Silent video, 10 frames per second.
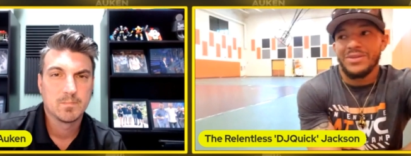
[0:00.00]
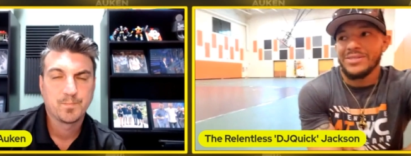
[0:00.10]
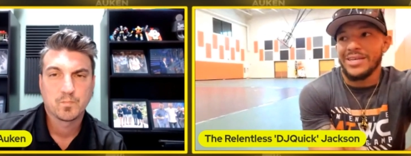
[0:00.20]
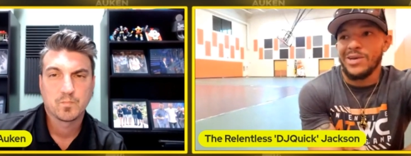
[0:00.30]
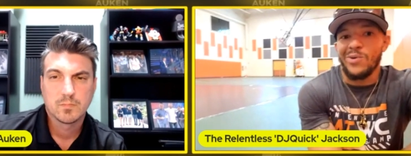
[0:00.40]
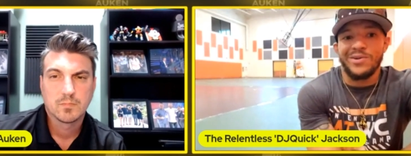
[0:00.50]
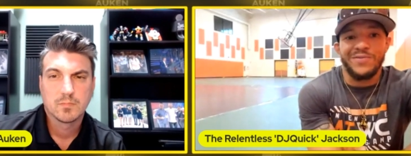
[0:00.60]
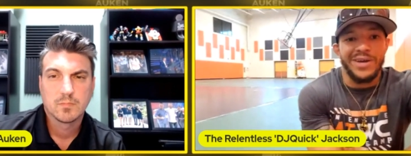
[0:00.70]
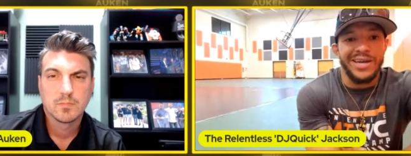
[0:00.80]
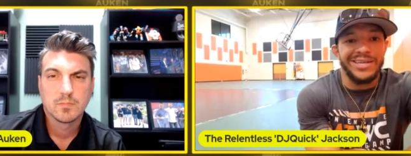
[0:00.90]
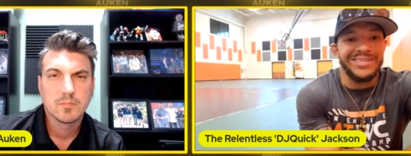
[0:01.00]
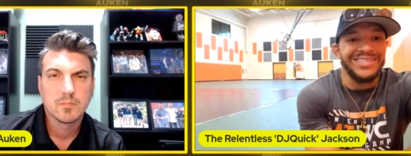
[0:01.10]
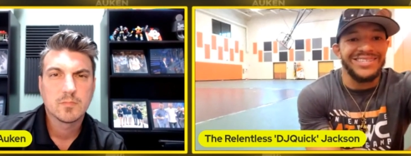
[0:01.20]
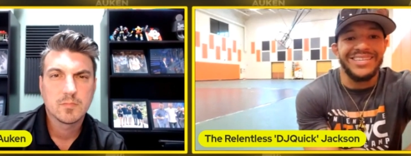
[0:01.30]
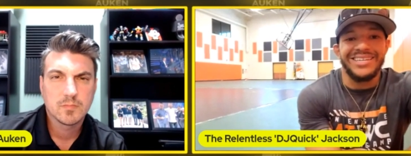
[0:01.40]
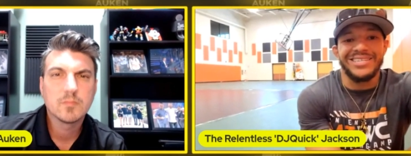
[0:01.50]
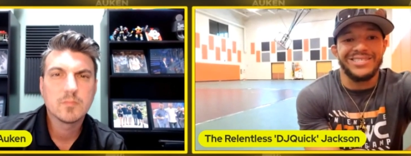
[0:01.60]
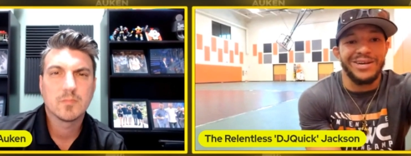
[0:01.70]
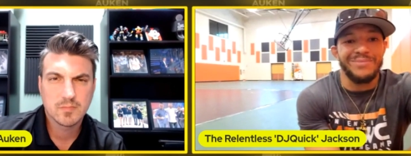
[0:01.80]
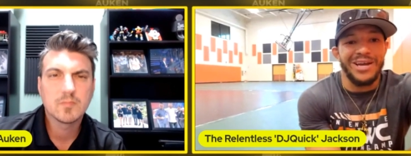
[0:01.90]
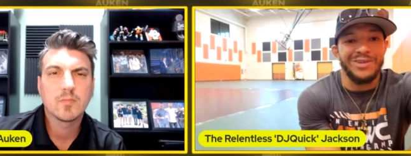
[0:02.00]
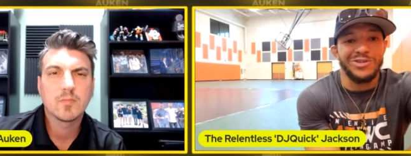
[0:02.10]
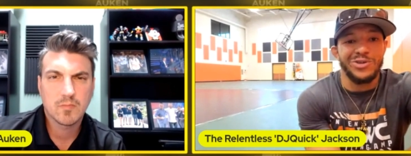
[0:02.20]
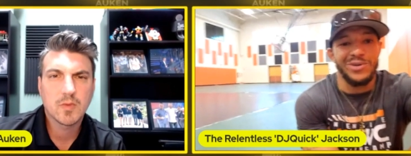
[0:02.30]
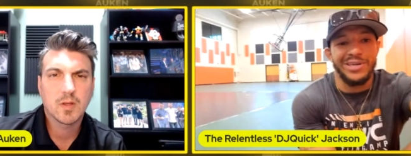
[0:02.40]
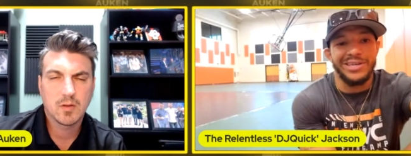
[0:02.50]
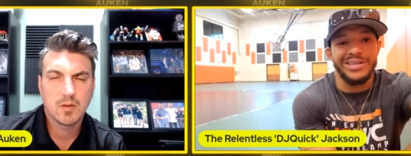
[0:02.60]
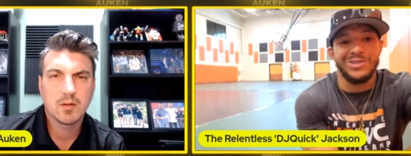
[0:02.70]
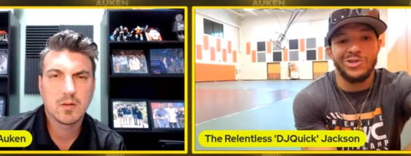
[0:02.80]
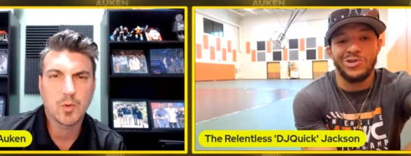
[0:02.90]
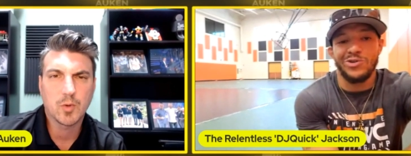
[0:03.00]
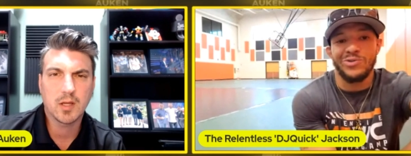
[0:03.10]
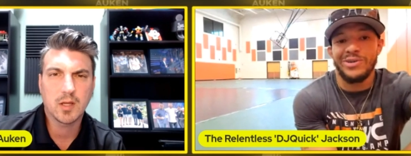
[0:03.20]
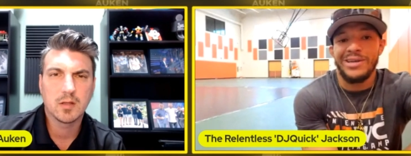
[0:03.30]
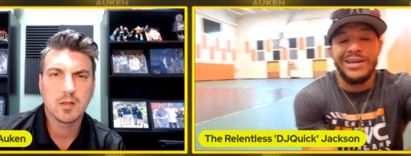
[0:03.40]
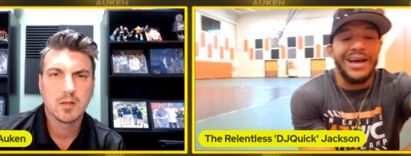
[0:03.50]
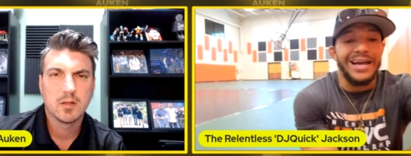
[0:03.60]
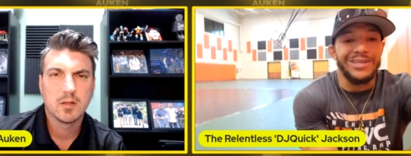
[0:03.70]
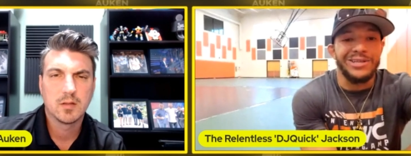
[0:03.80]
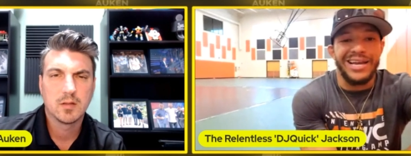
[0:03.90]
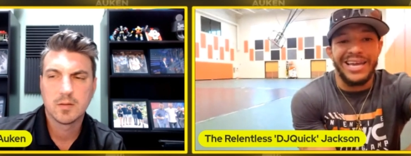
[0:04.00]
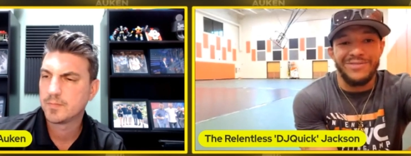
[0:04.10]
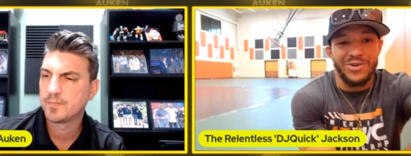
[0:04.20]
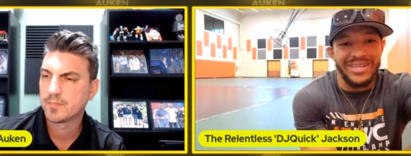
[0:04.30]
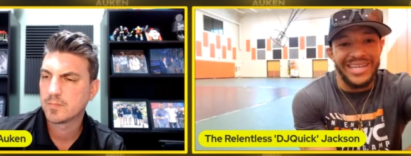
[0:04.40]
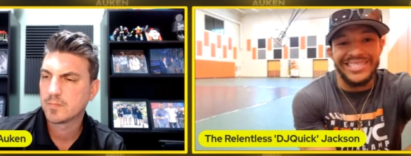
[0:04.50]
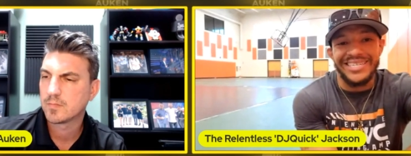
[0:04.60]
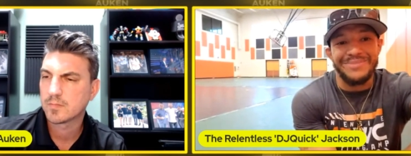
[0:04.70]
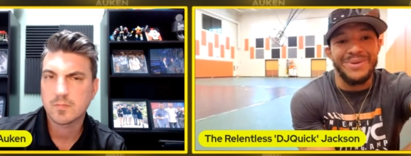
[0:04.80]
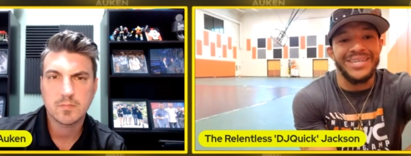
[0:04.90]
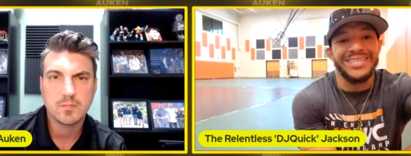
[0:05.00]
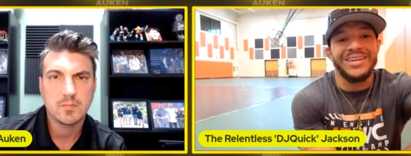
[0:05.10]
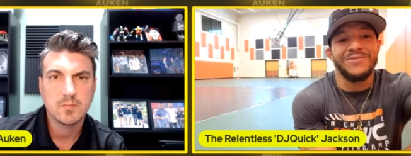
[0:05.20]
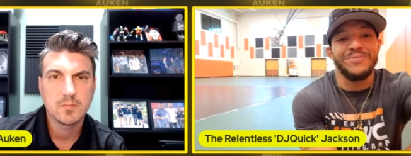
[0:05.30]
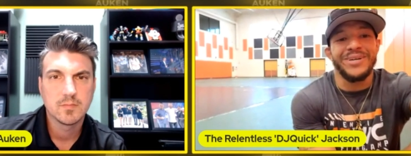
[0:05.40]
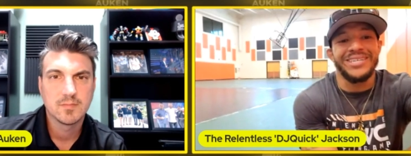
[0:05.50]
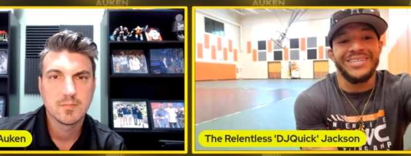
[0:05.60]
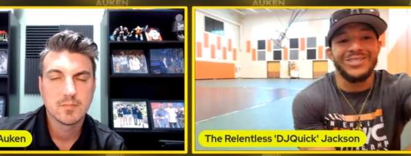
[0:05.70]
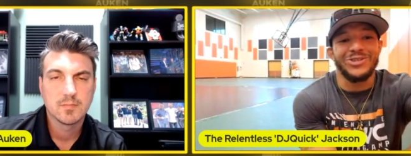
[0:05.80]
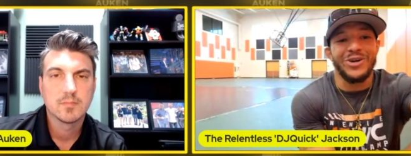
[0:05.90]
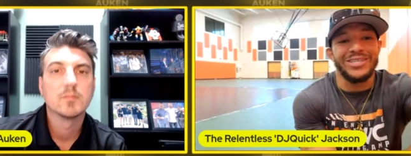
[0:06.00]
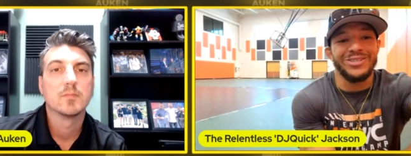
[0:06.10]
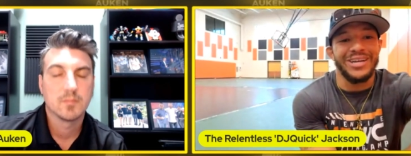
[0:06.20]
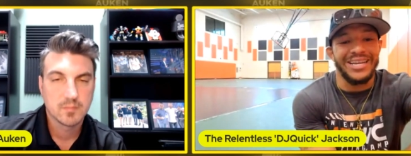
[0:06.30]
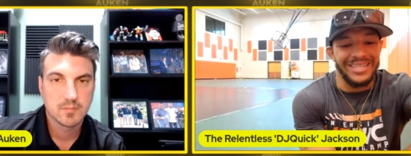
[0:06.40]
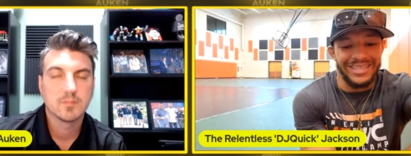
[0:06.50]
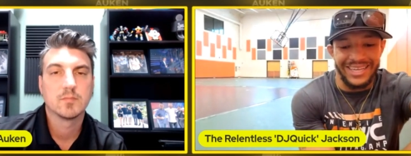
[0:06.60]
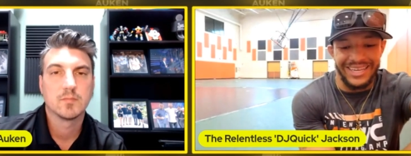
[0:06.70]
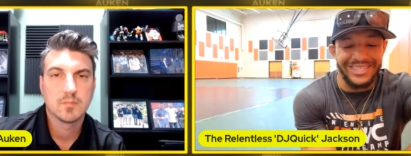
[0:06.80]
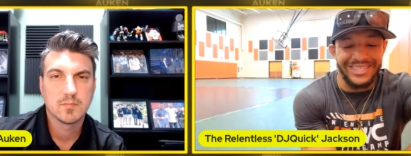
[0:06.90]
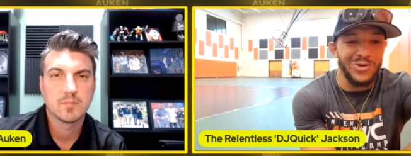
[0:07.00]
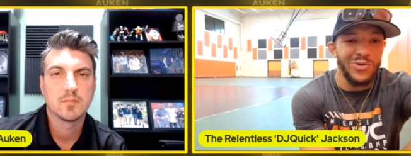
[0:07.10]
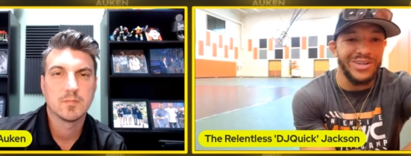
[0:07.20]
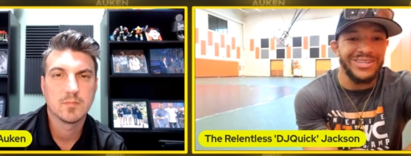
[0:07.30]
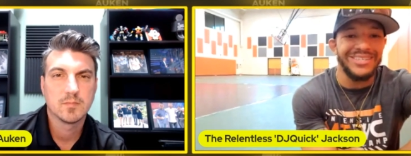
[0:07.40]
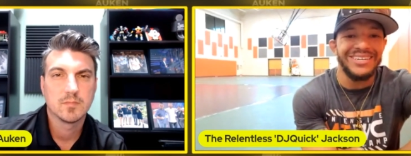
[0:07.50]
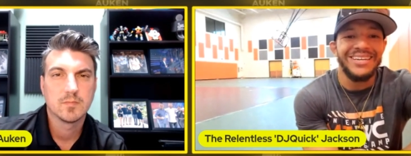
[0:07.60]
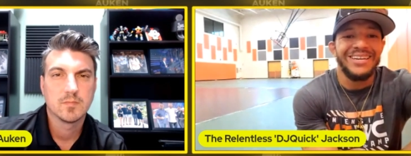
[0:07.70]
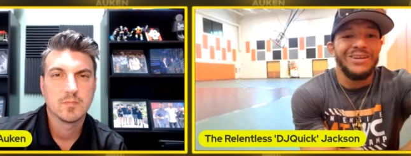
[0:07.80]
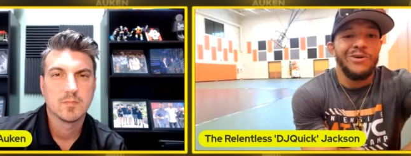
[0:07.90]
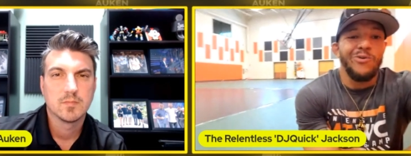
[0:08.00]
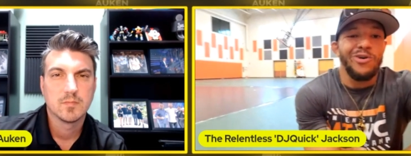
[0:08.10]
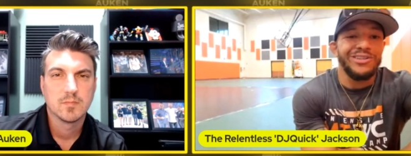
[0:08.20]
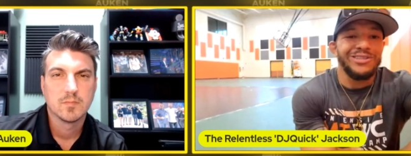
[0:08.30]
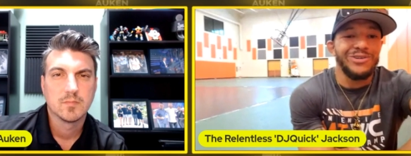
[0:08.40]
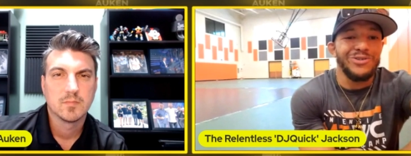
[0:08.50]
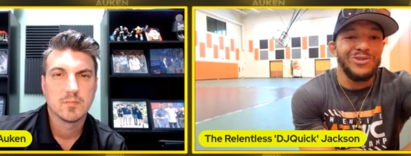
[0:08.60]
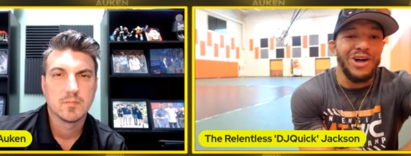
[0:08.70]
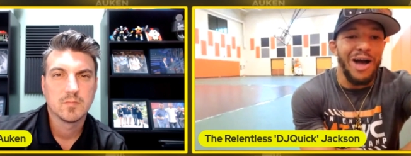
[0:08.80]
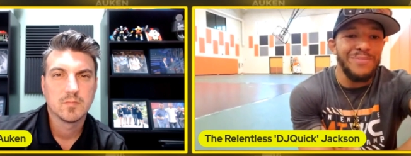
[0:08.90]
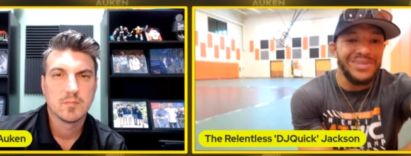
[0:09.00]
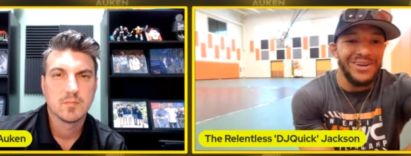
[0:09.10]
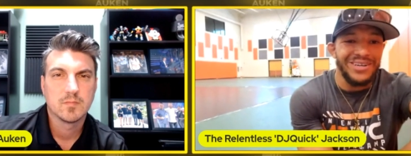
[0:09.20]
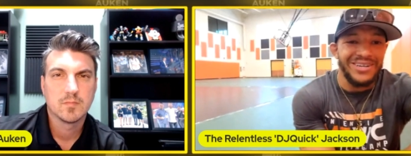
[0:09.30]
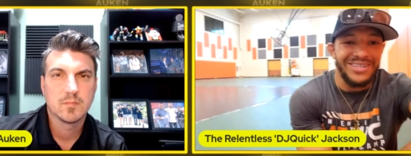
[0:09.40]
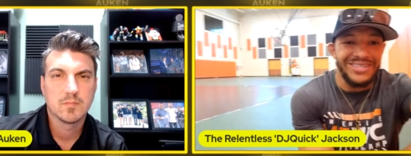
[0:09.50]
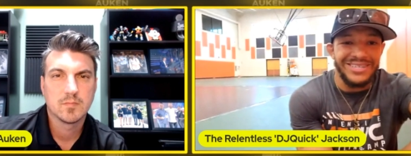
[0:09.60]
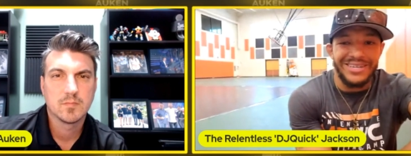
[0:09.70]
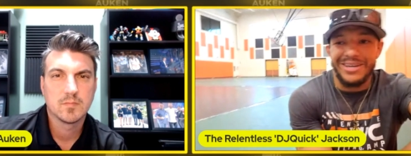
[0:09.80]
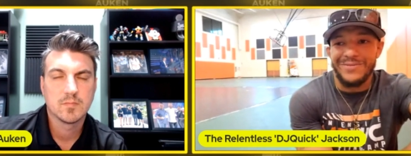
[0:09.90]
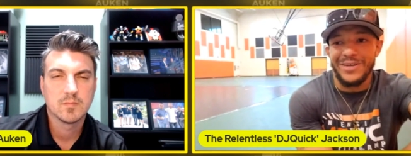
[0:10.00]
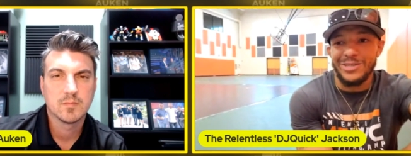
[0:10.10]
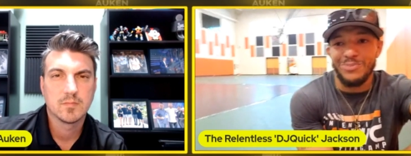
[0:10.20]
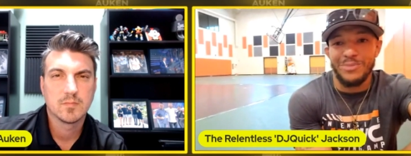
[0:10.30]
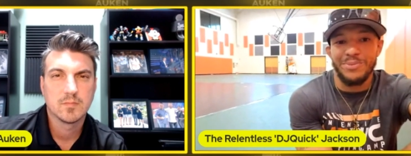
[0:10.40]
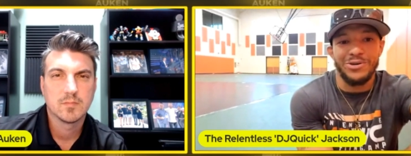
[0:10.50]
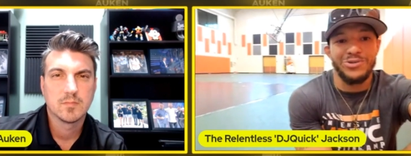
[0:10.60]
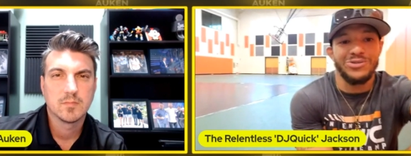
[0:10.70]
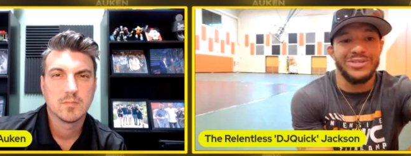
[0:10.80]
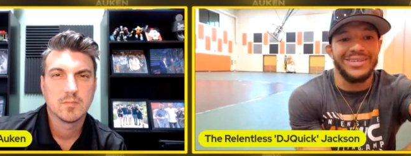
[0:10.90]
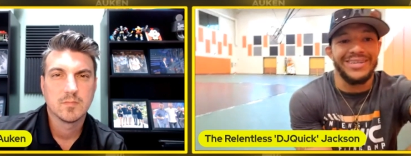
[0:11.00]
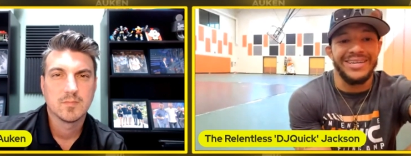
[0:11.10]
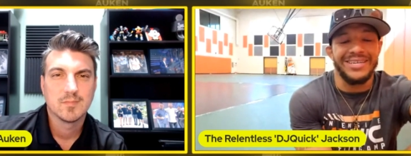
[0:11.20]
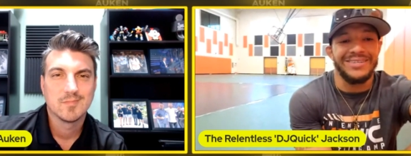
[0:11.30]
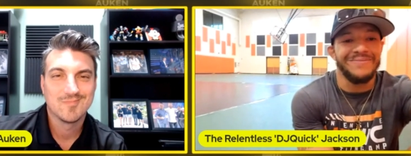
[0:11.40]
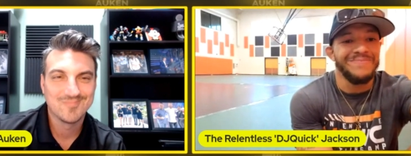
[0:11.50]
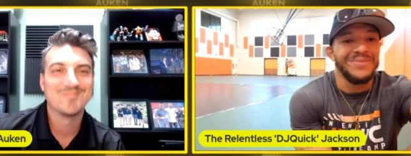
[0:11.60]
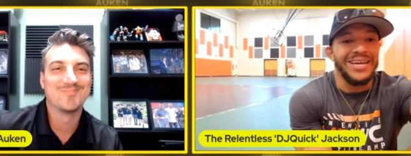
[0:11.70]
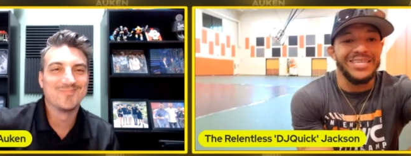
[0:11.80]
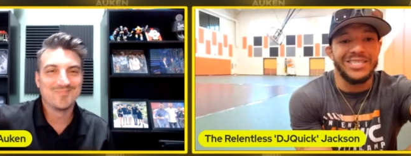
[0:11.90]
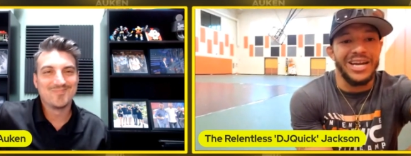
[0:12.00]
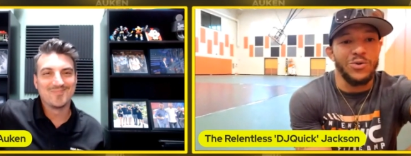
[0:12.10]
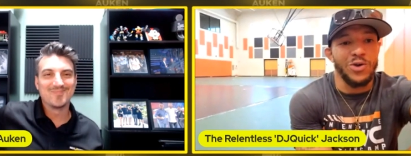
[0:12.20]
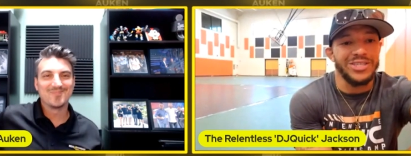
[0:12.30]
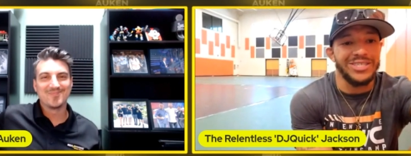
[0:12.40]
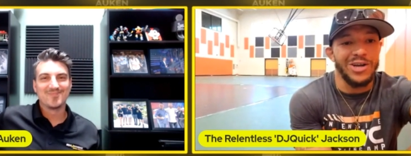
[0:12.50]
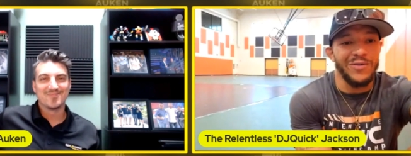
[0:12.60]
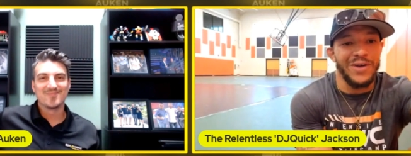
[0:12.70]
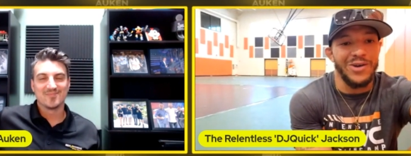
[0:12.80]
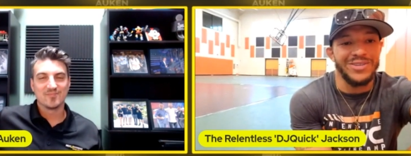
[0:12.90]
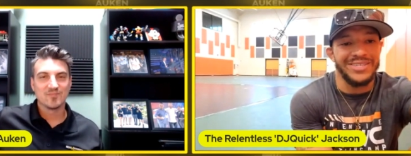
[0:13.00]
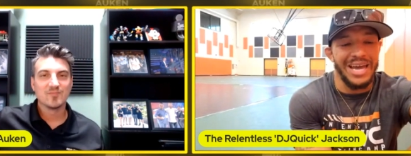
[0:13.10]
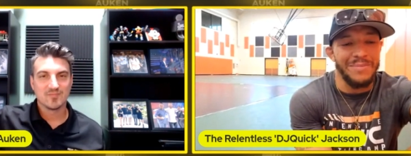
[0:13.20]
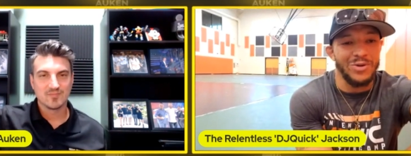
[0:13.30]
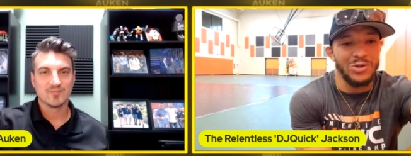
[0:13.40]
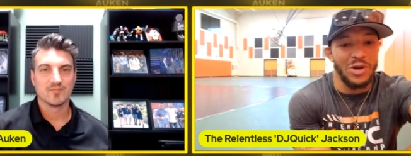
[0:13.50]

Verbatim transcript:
Speaker 1: say they wanted to fight and then it doesn't come down to it. And so right. I literally, I gave the green light to anybody and everybody. And so I took, I think it took one, one little comment on a Facebook post and it just kind of worked itself out. The timing was